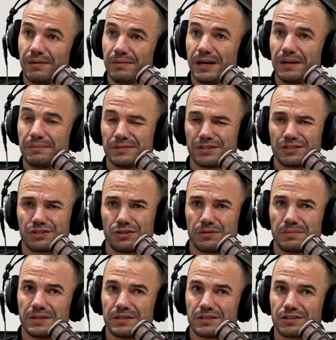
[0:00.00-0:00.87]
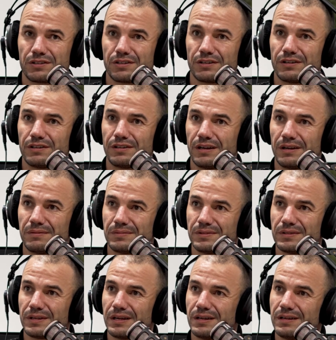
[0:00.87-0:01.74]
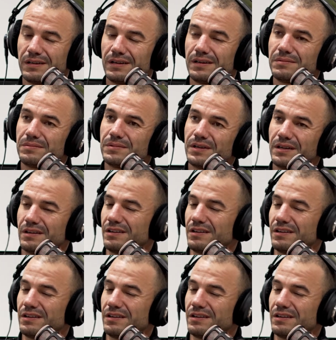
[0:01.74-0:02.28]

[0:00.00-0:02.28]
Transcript: I'm, I'm assuming city? so. I'm assuming so as well.